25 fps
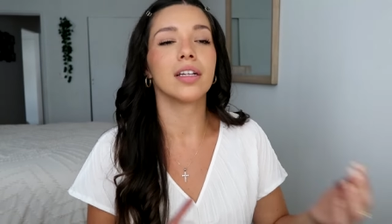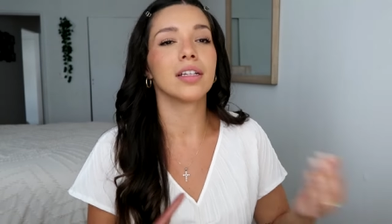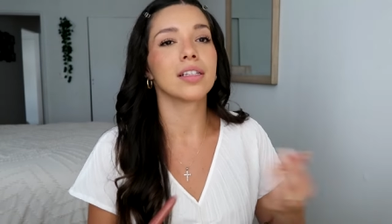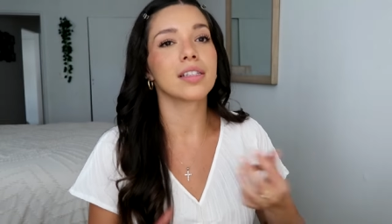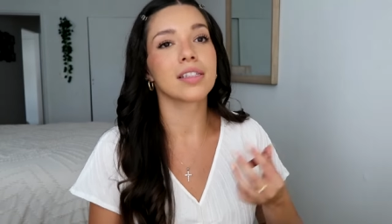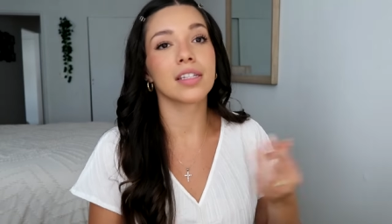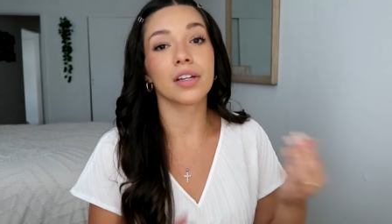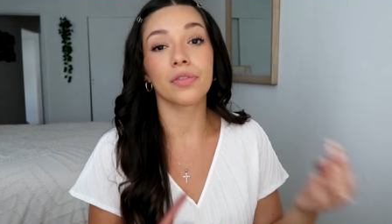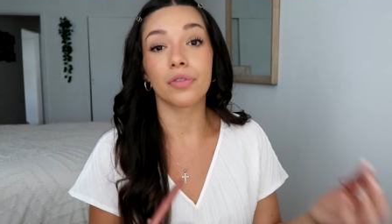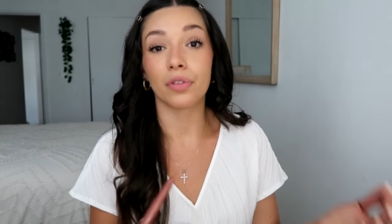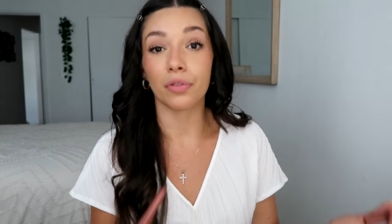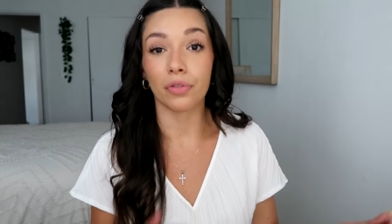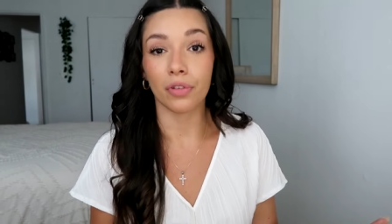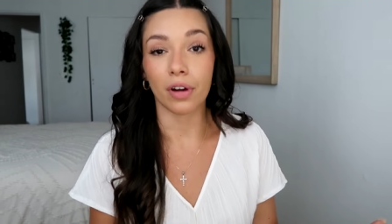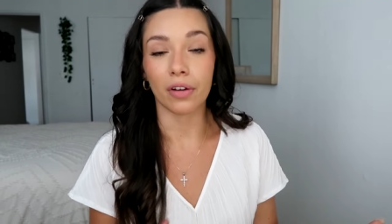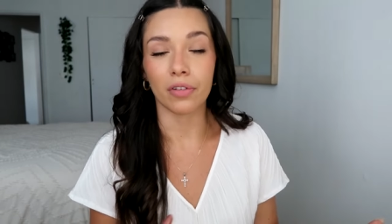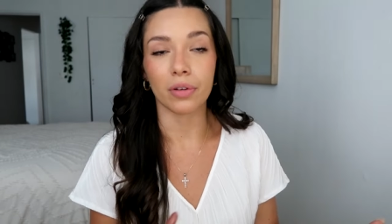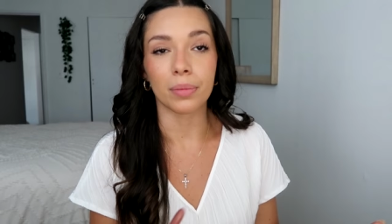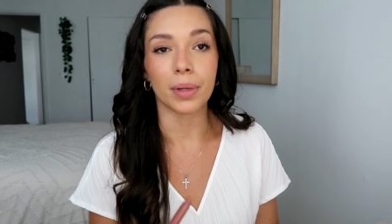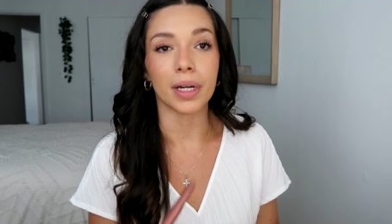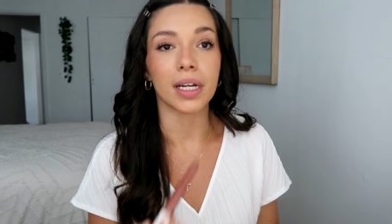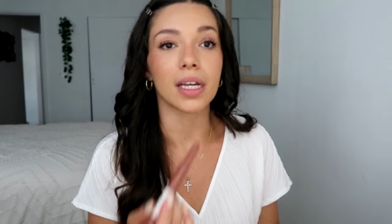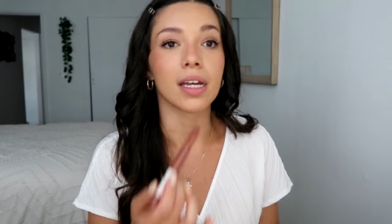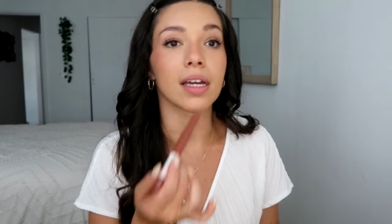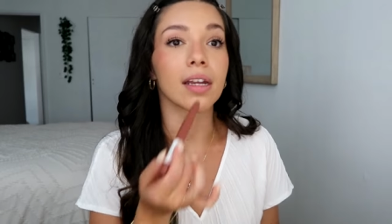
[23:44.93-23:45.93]
it's different for
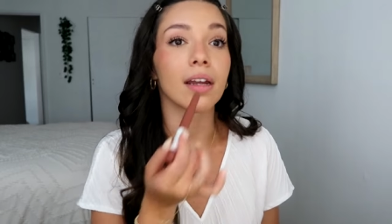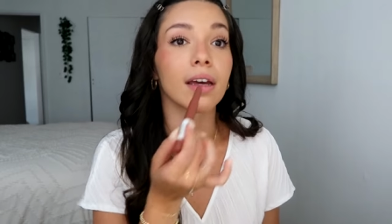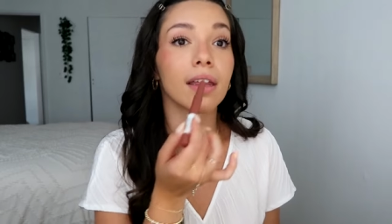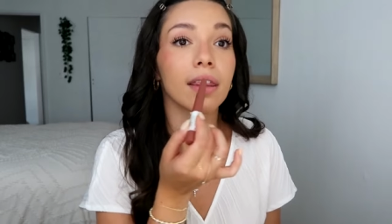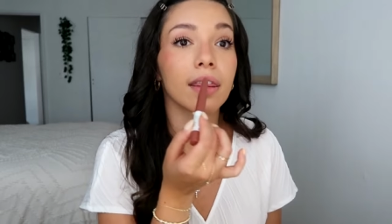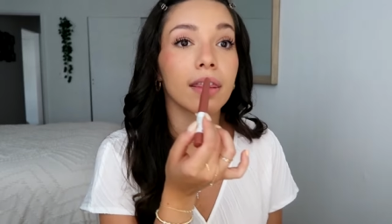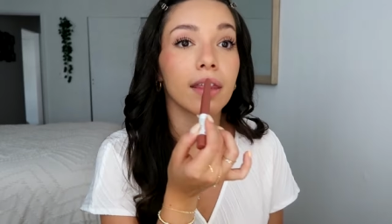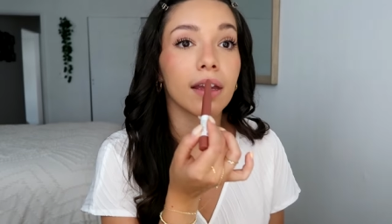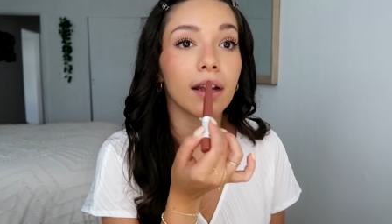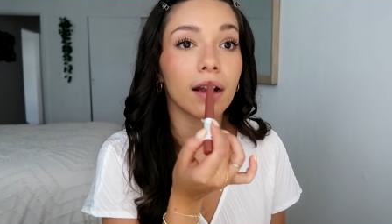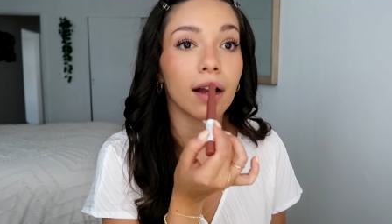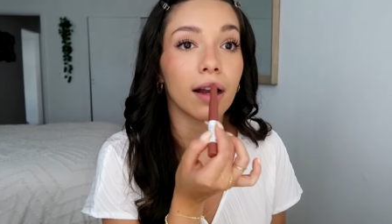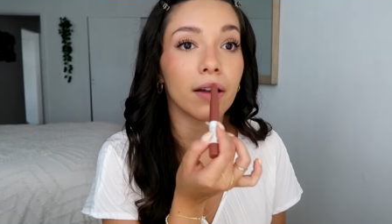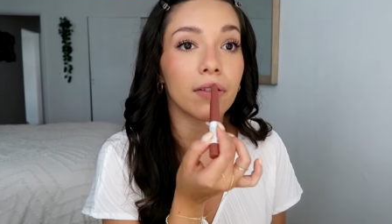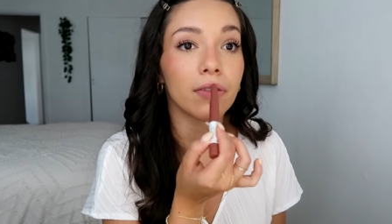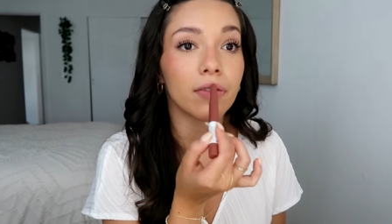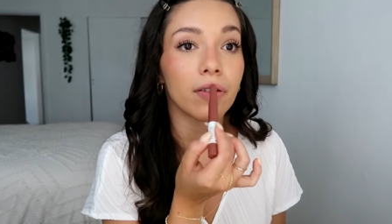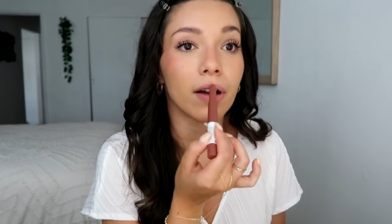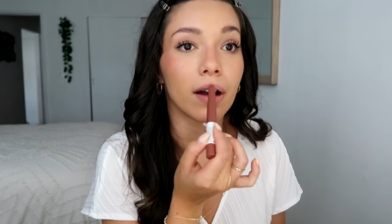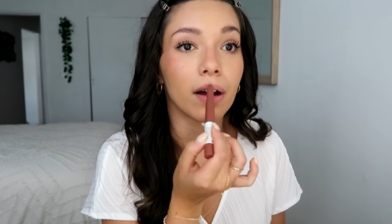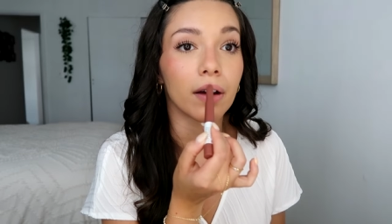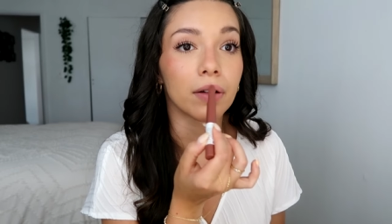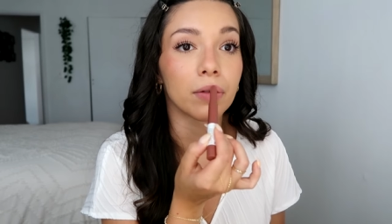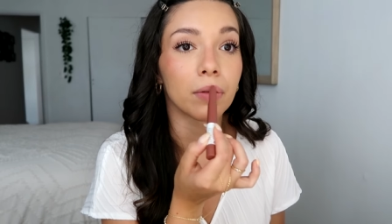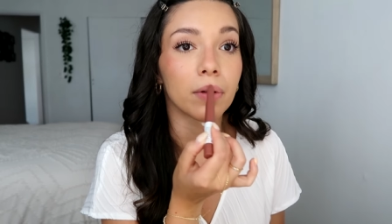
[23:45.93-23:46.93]
everybody, and I think I
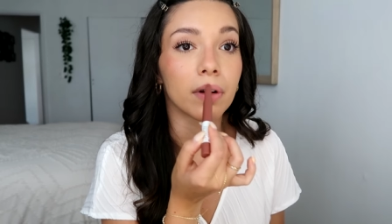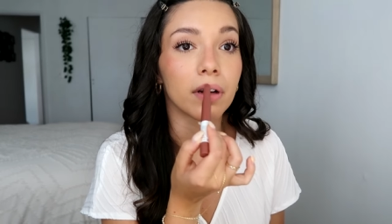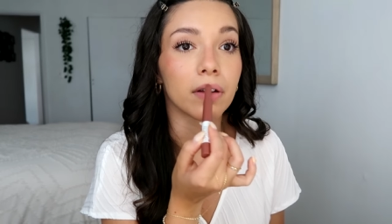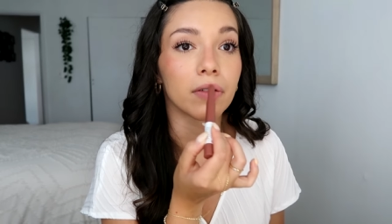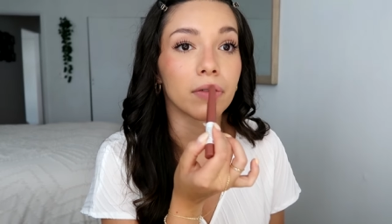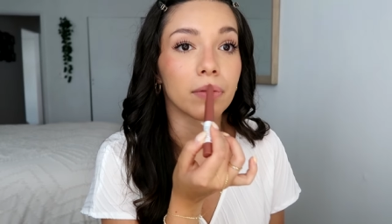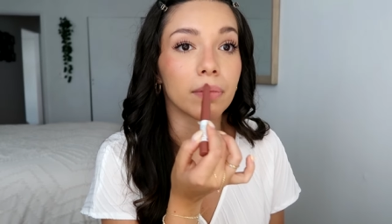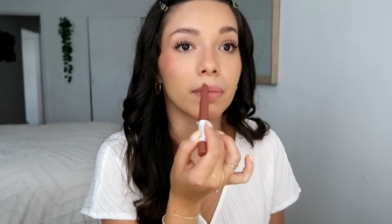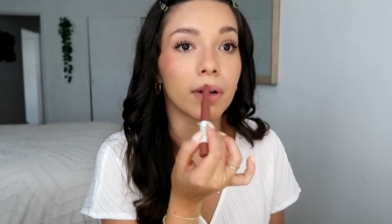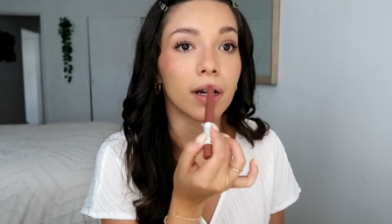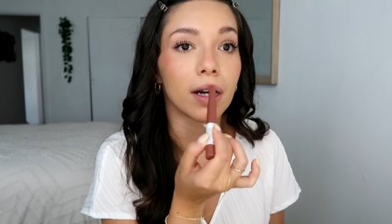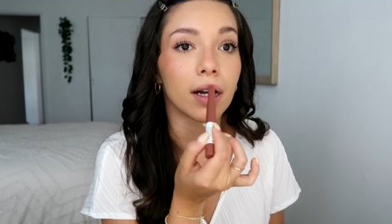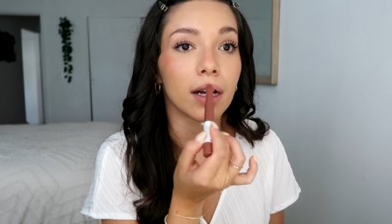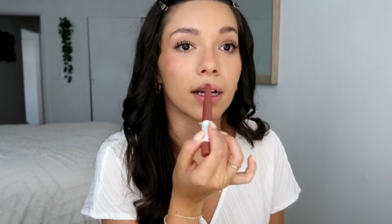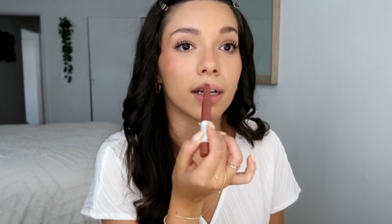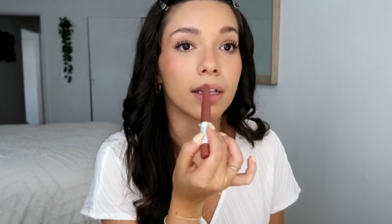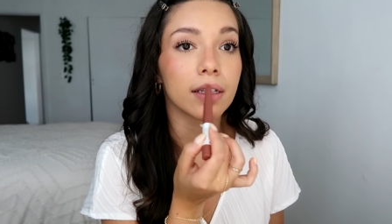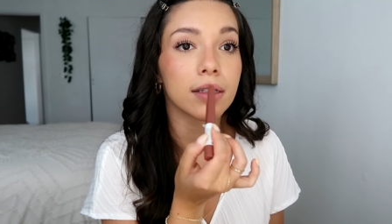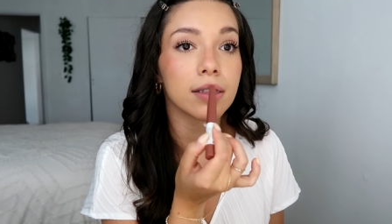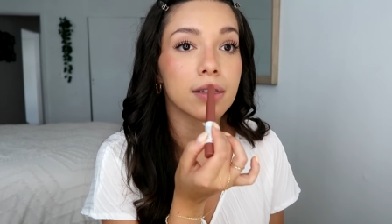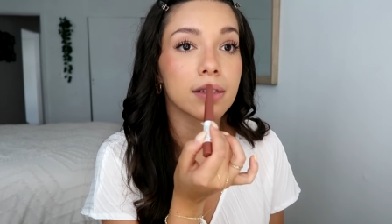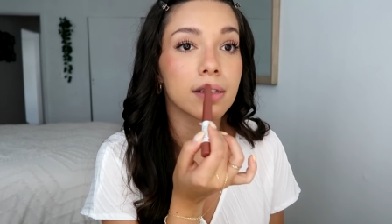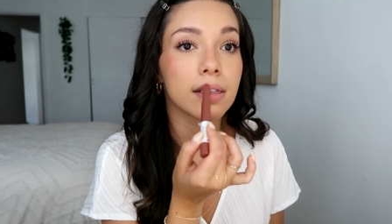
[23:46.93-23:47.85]
found one of mine.